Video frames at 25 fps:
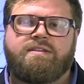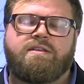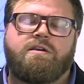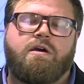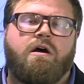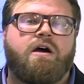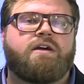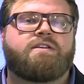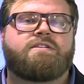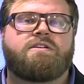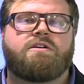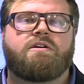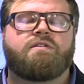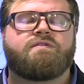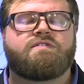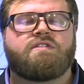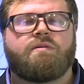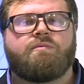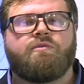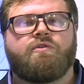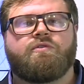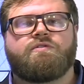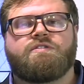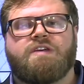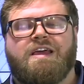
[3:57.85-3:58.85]
the idea of
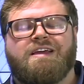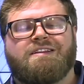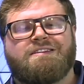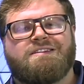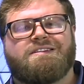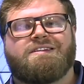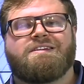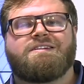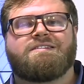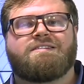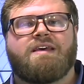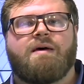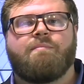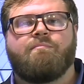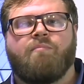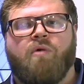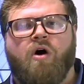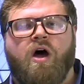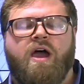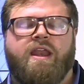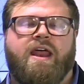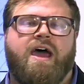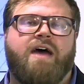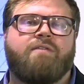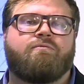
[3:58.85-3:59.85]
some of those entities that
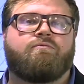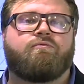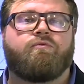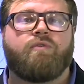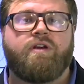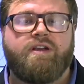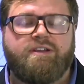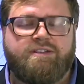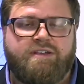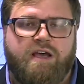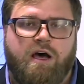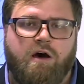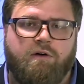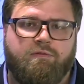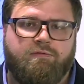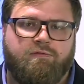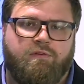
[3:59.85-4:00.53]
might have retail